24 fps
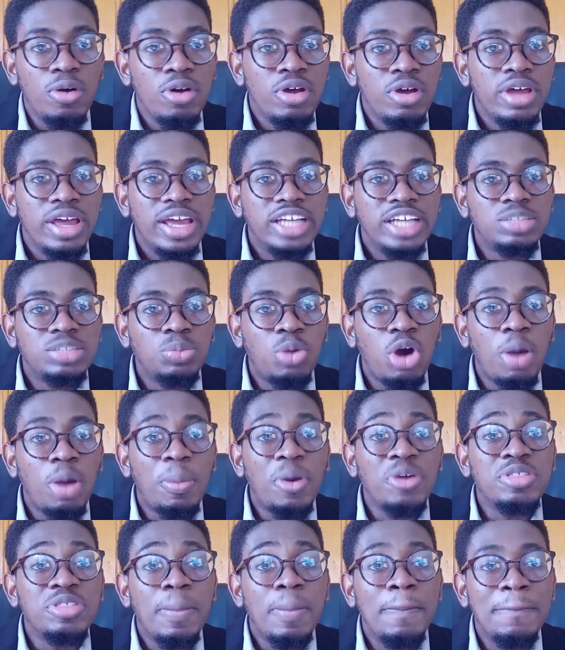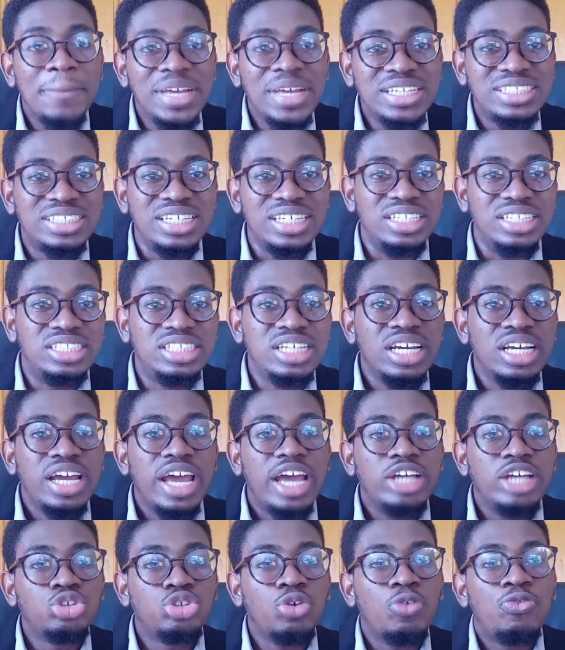It's more about the message. And
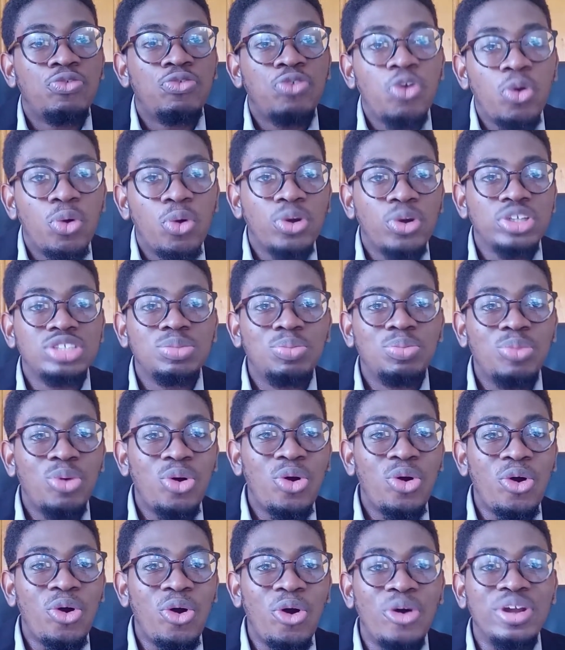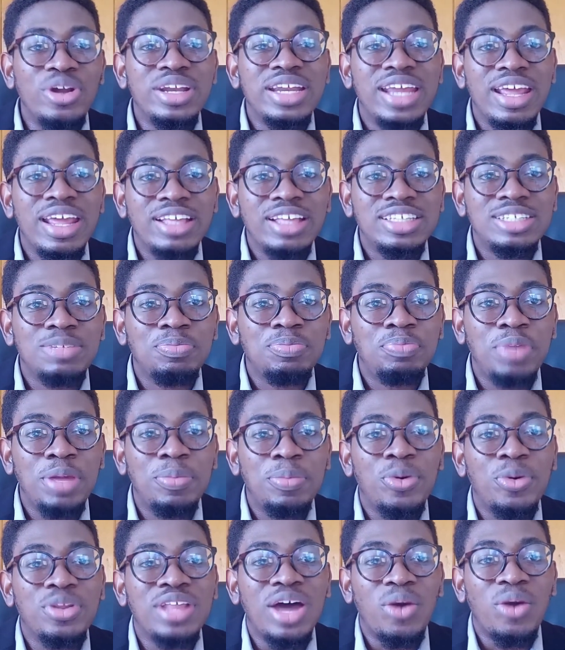so focus more on getting people
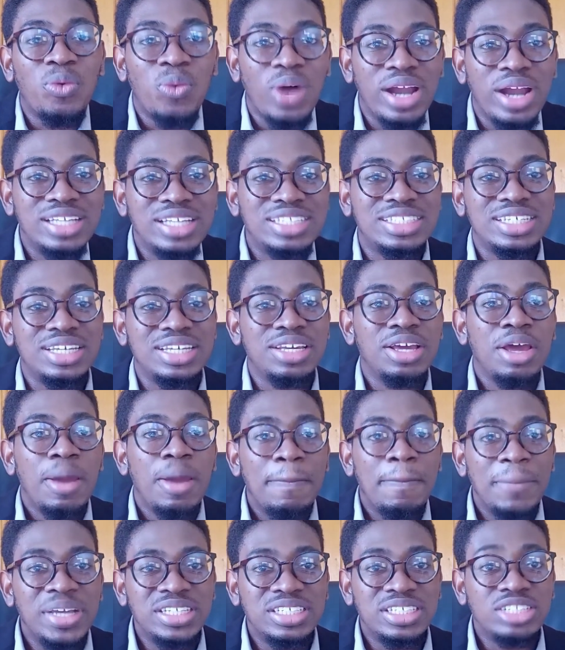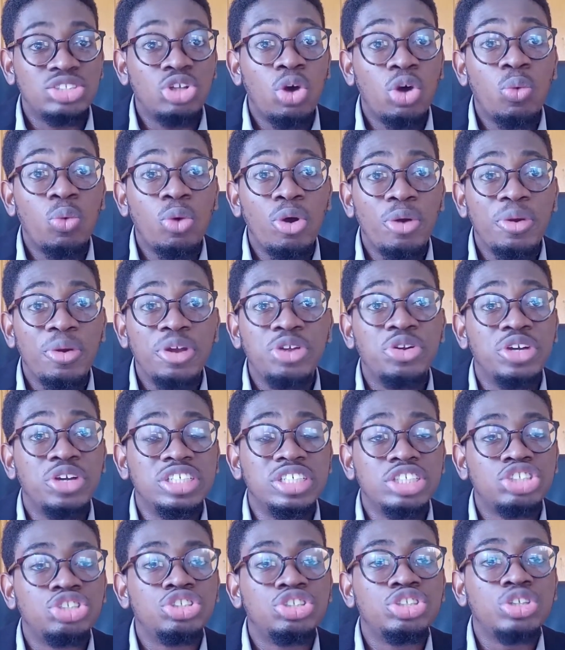that quality message. Don't worry, you can just
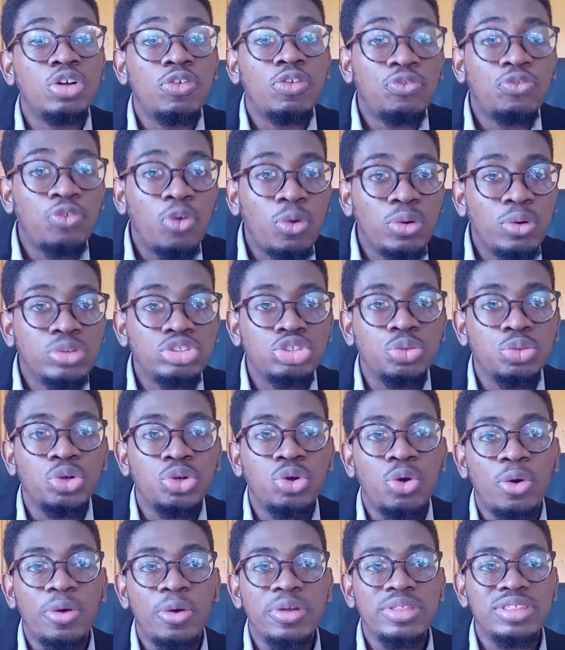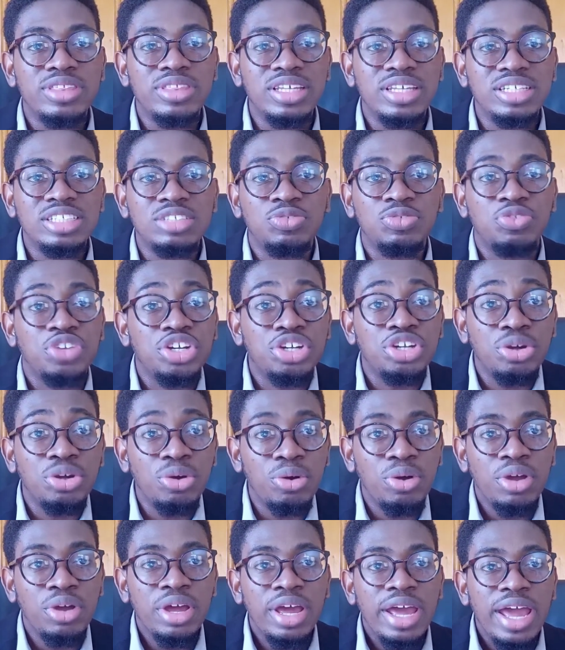use your phone to record this video,
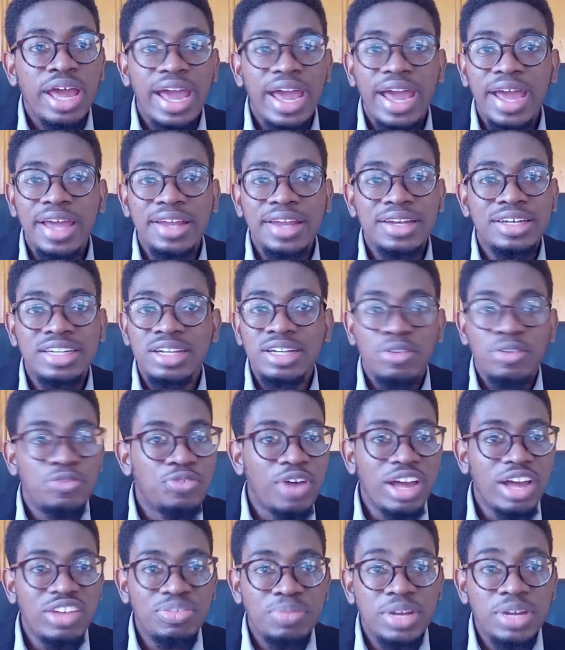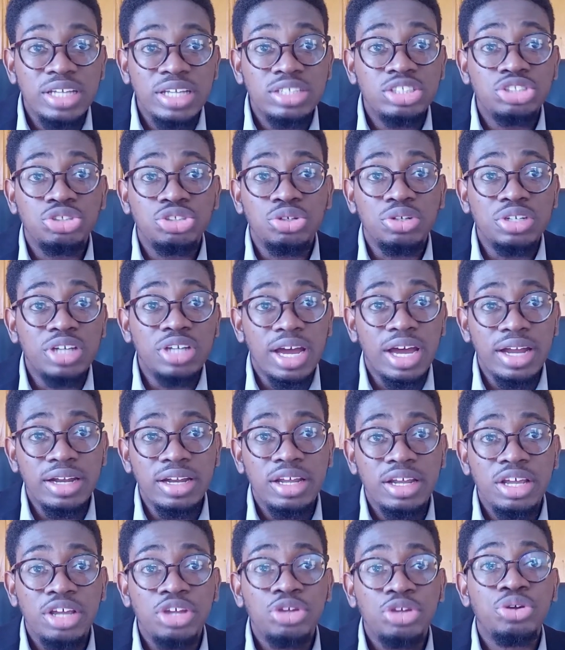and 5 minutes, you're done.
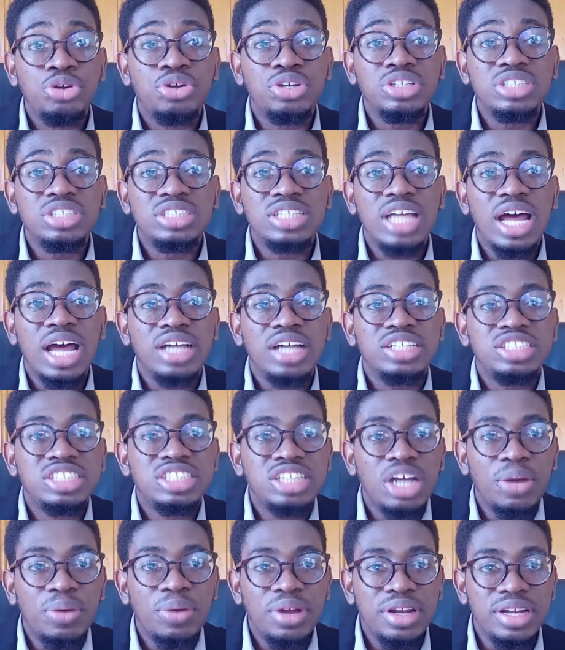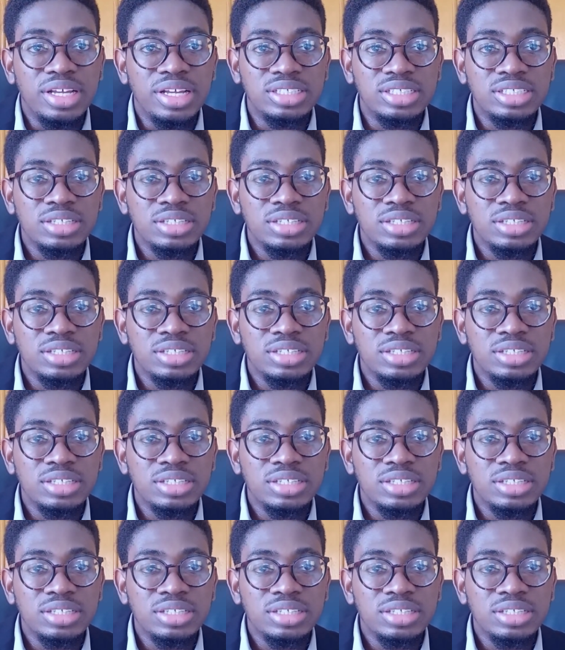You can start sharing it.